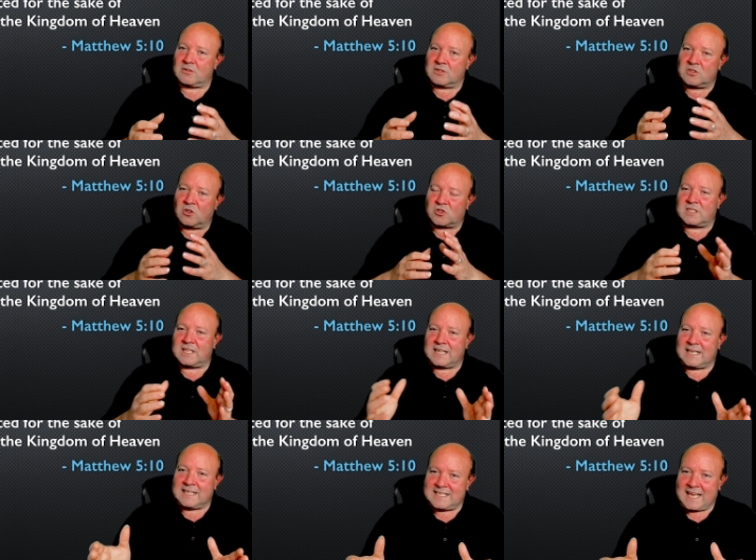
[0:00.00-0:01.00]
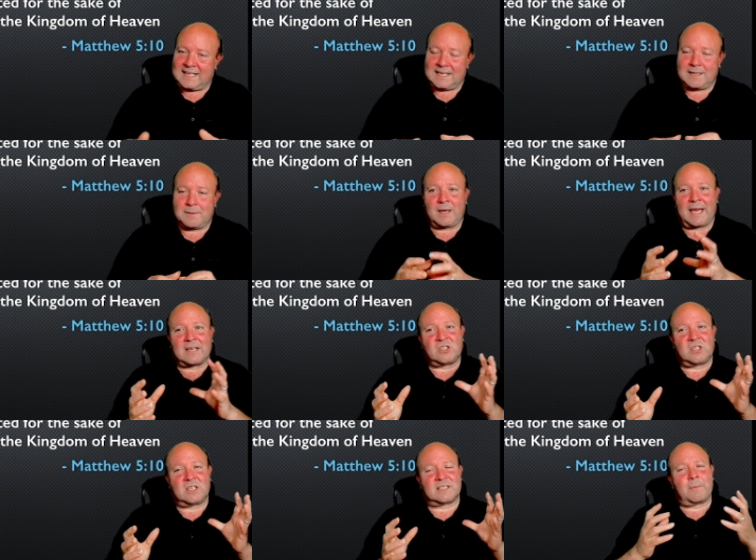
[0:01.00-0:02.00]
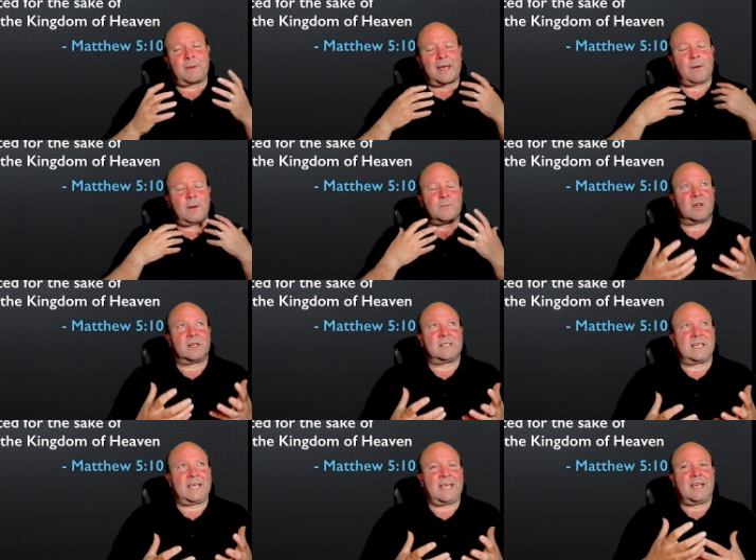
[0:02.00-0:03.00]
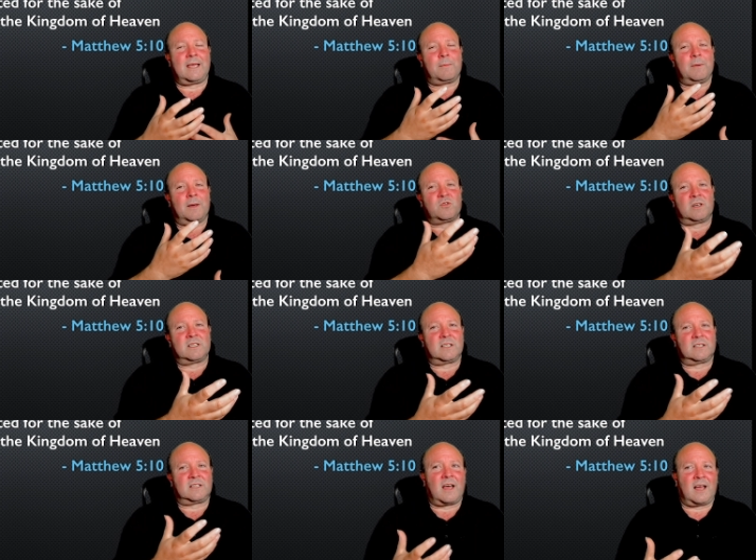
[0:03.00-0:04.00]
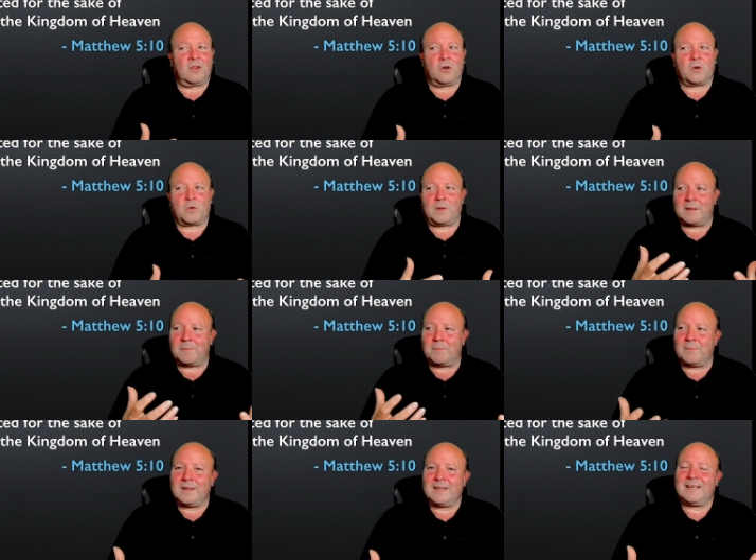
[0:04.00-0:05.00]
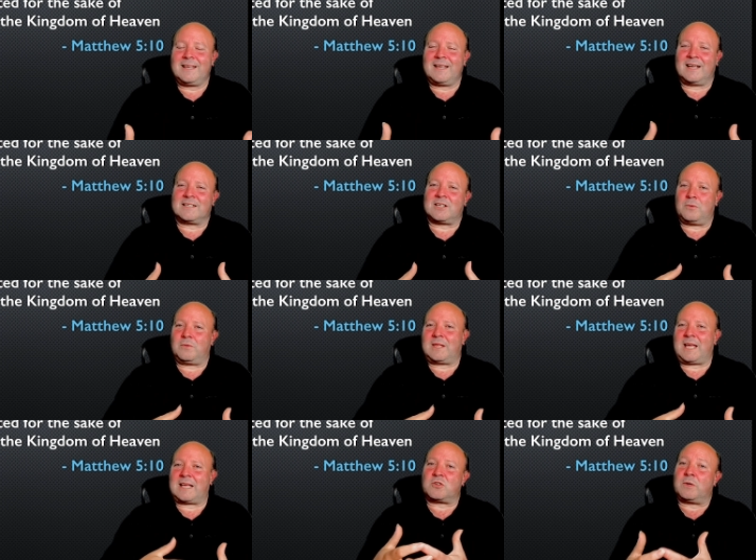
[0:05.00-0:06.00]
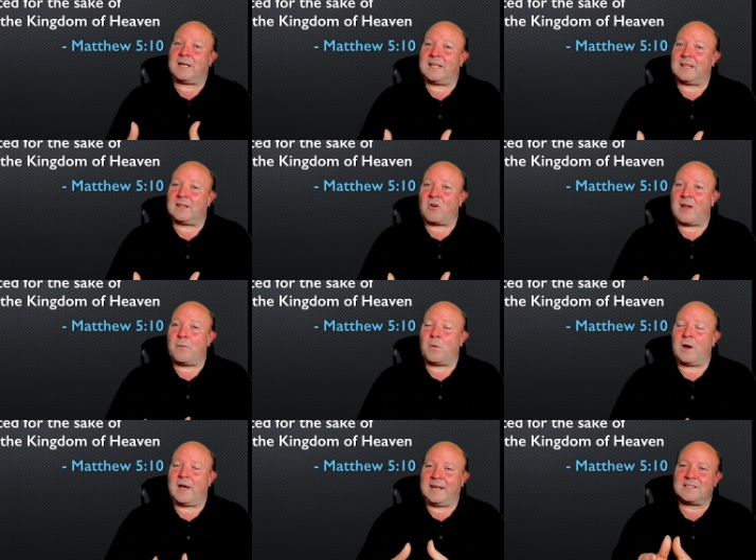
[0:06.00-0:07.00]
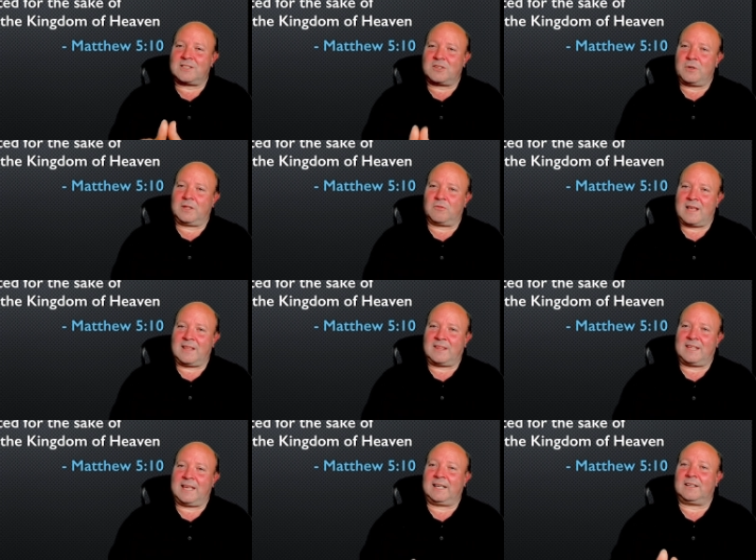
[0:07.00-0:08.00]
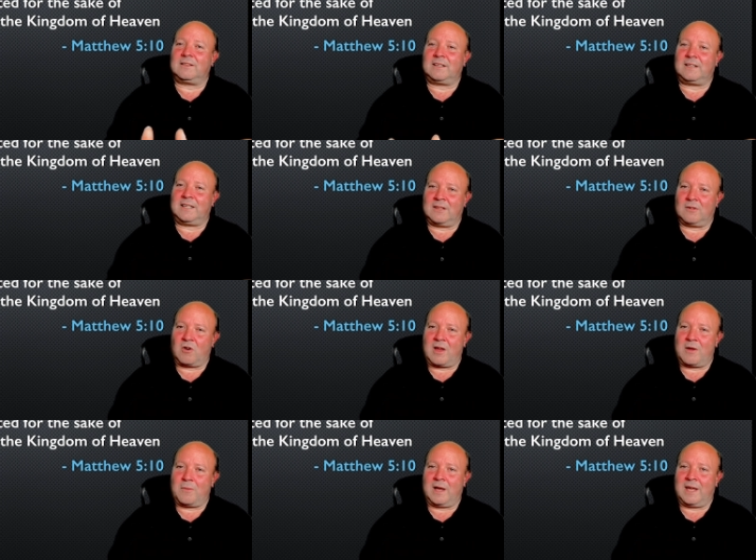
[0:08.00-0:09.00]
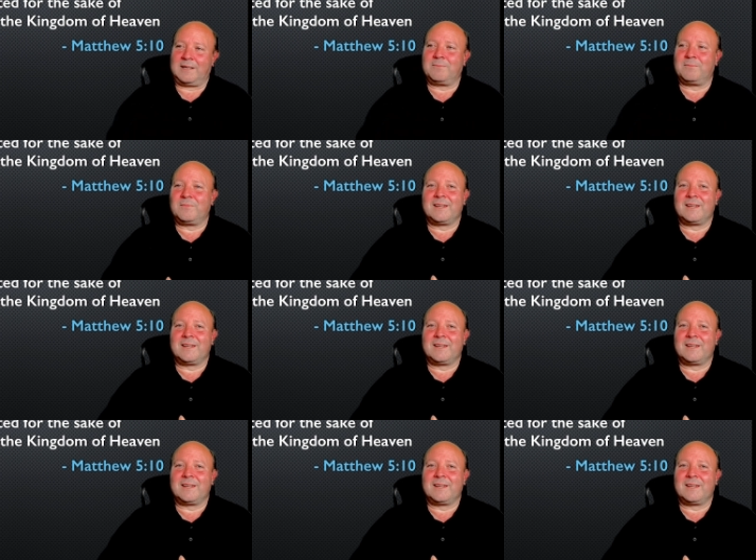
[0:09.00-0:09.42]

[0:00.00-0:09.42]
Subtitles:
So it's not just that he said it, but actually somehow I'm trying to hear him. I'm trying to dialogue with him. And so that's doing it the right way. It's doing the right thing in the right way.